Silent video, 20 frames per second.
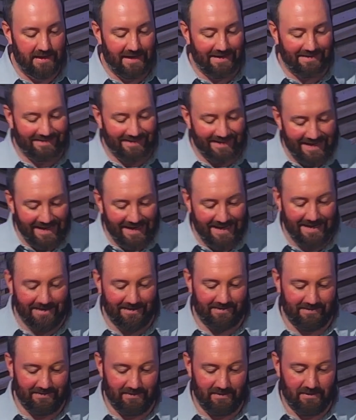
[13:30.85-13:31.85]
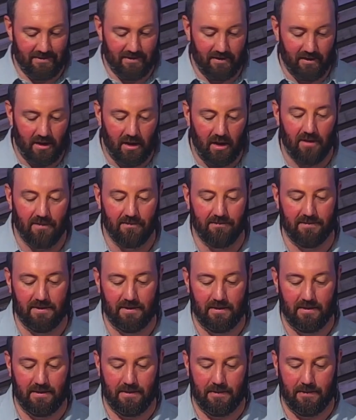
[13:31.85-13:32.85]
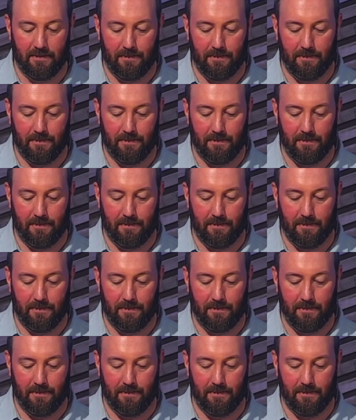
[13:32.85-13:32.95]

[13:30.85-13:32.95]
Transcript: and to eat all of it.